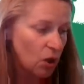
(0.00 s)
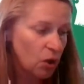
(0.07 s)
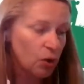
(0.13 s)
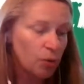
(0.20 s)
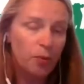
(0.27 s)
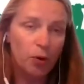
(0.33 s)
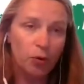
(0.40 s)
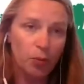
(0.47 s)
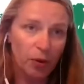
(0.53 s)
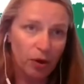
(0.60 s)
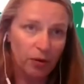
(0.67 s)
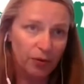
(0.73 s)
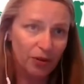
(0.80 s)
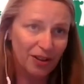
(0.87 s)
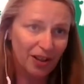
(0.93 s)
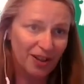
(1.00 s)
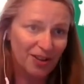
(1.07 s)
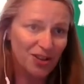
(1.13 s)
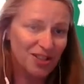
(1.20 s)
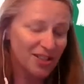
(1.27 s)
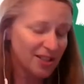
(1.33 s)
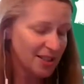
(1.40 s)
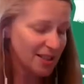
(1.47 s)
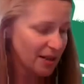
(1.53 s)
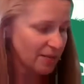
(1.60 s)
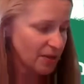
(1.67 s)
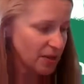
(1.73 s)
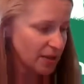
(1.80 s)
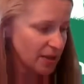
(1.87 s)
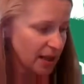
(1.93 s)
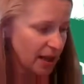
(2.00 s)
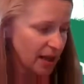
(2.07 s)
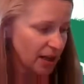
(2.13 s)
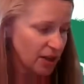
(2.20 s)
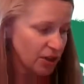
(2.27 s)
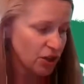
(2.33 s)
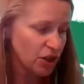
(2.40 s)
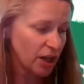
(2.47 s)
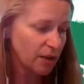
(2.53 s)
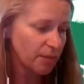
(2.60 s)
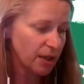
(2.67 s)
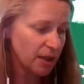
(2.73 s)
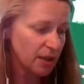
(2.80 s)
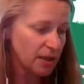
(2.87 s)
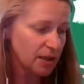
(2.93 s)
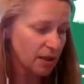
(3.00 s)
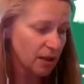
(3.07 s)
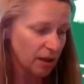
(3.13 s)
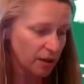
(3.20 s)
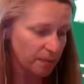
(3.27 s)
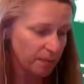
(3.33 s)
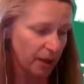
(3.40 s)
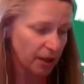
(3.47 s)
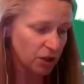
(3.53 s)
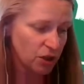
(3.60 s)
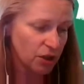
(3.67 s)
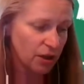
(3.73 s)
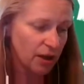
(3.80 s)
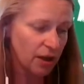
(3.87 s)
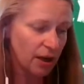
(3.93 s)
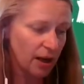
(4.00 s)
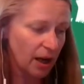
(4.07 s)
who both work for the Irish Seed Savers. Jeremy is the garden manager.